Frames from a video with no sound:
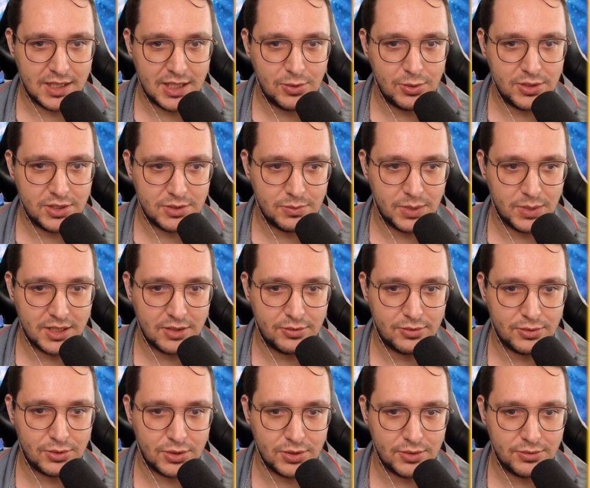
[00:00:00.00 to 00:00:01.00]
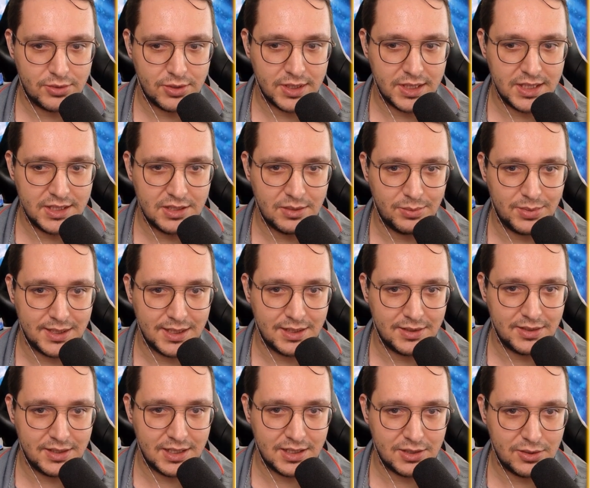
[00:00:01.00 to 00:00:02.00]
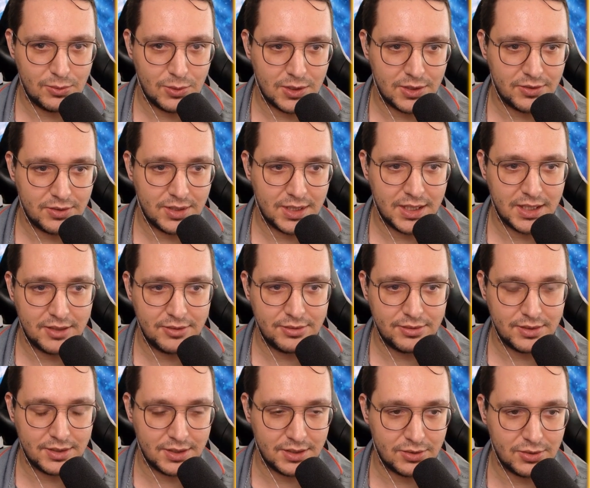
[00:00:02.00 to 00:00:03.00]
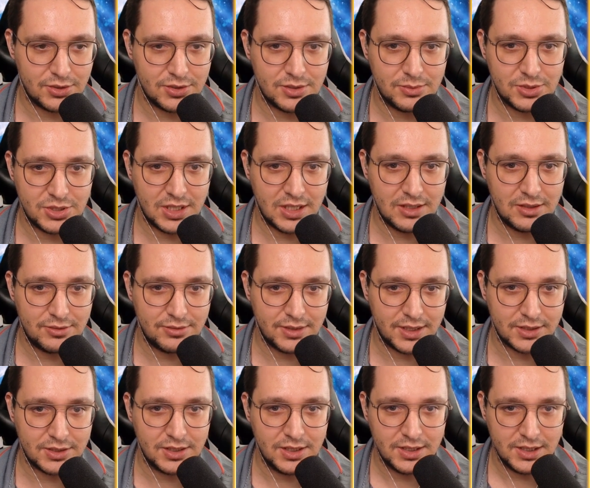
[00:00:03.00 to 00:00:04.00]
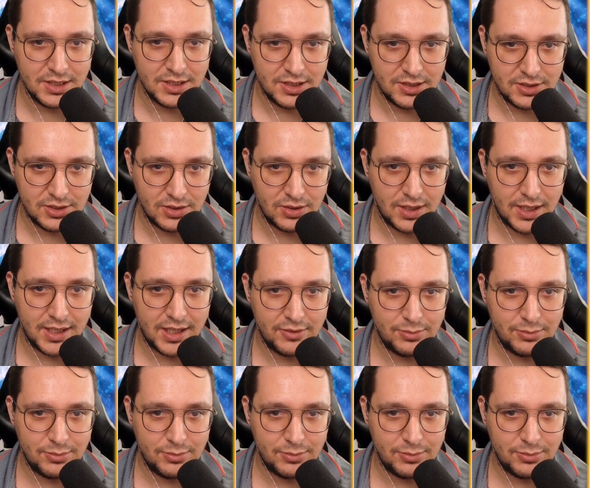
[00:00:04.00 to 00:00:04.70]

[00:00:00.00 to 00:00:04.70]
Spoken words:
I would just make a folder for each ability that you want to have custom sound effects. So I have